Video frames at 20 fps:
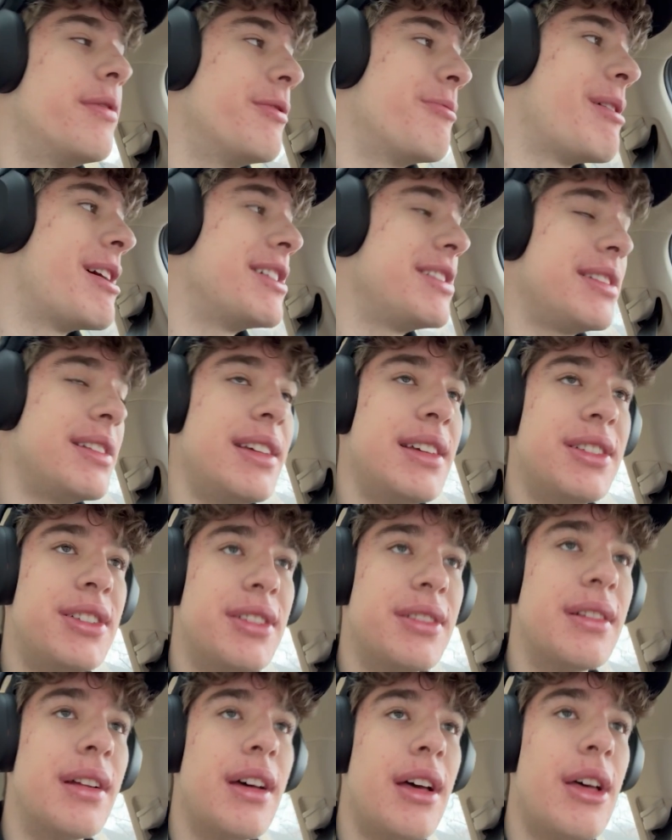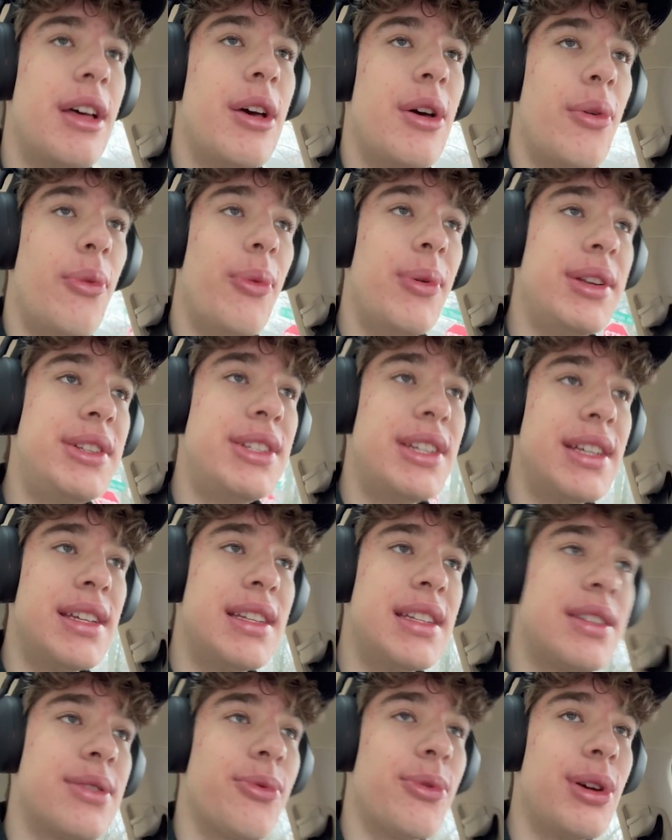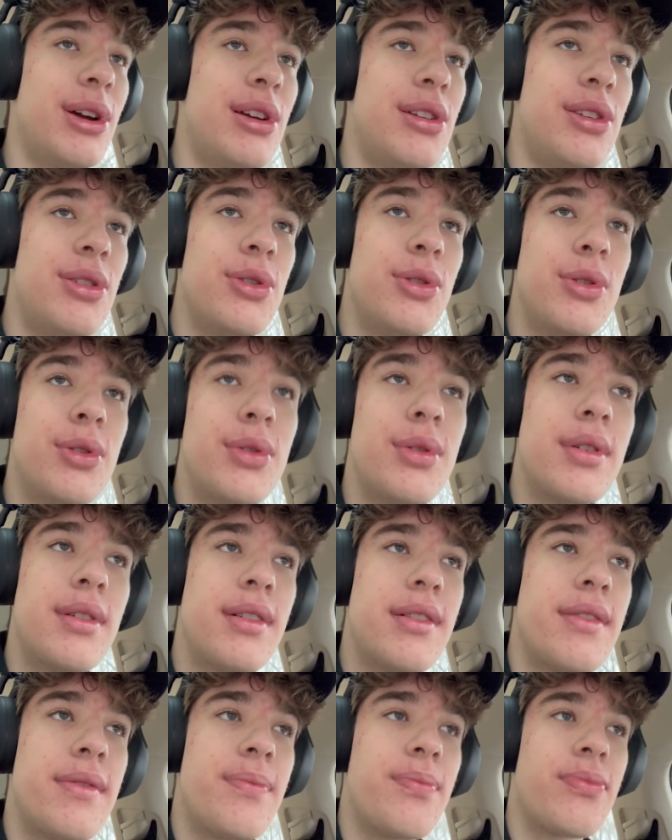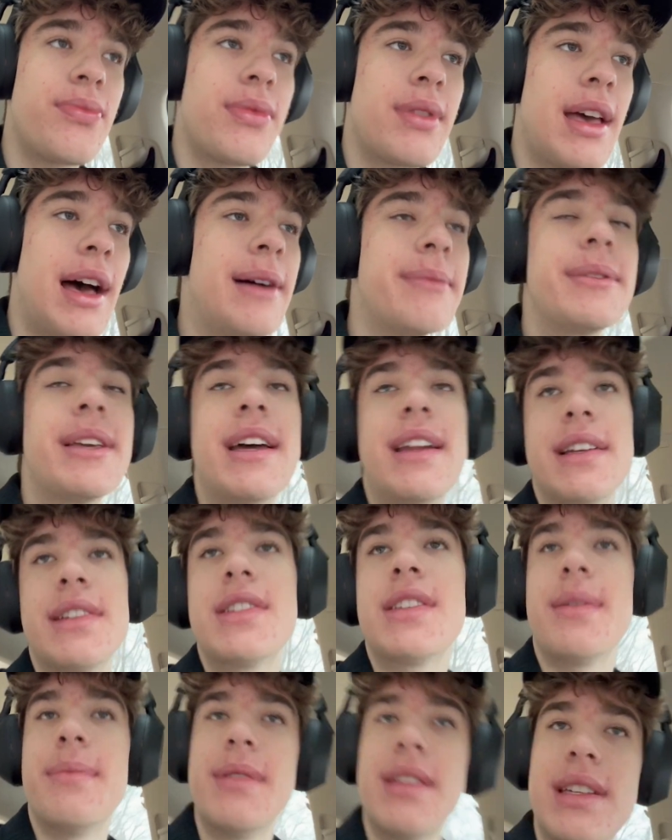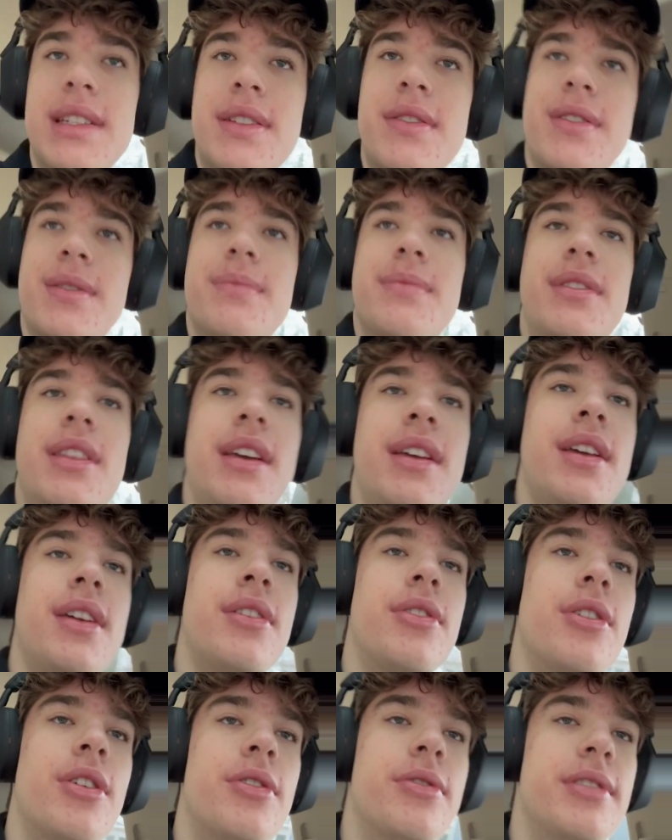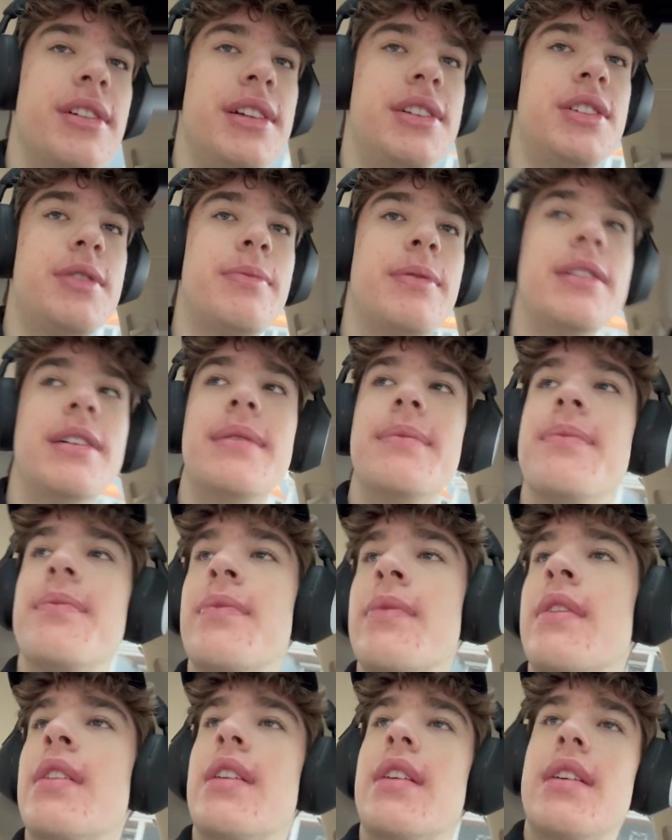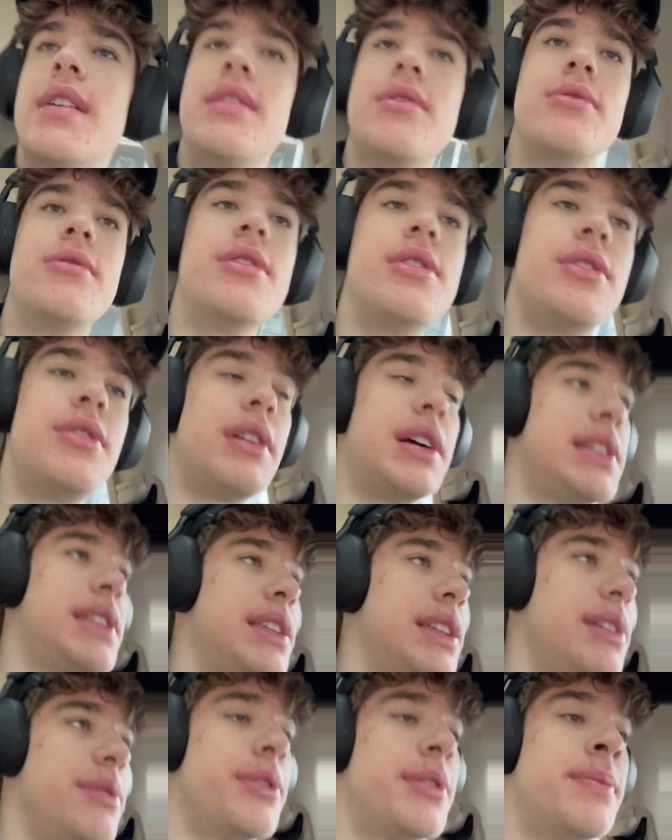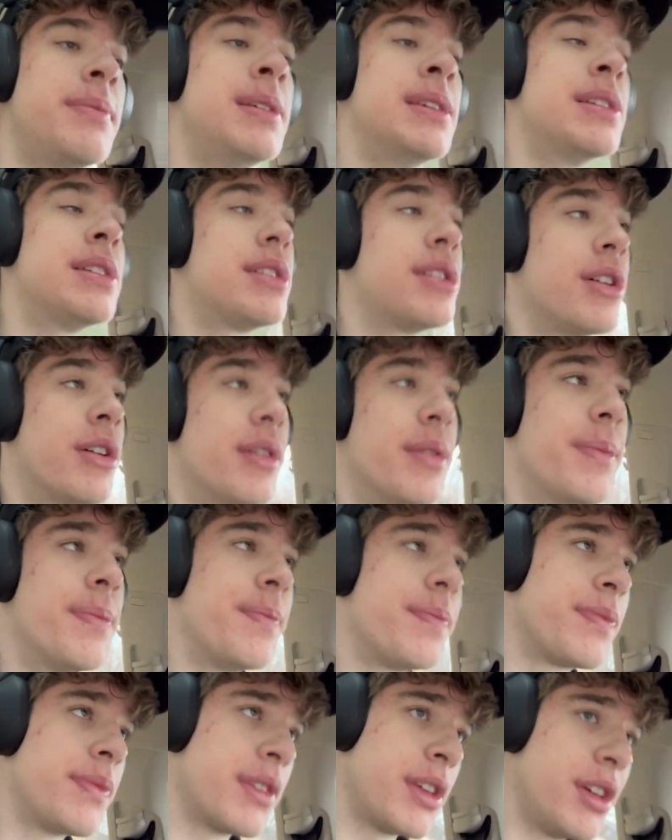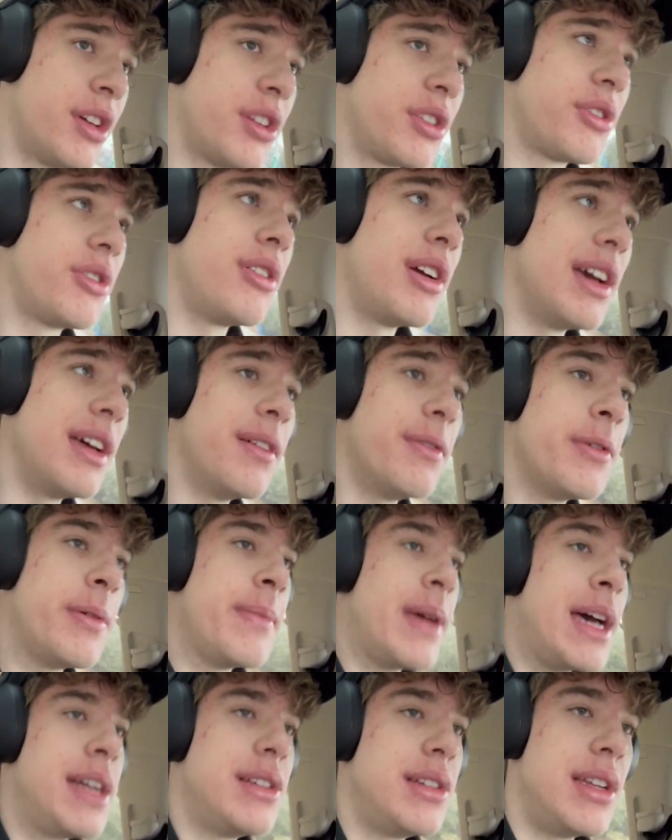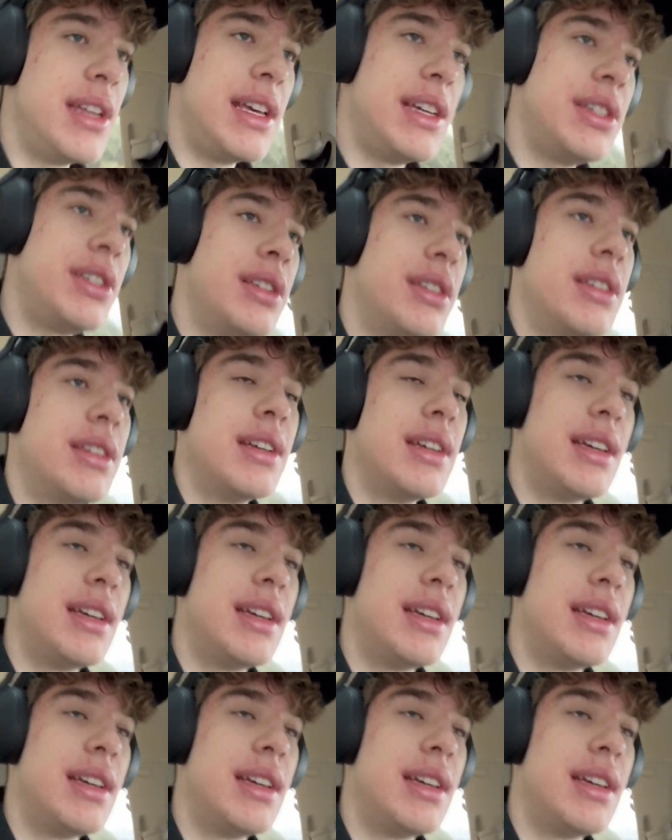imagination, which is where you I'm getting some of this from Think and Grow Rich, but really resonated with me. So, creative imagination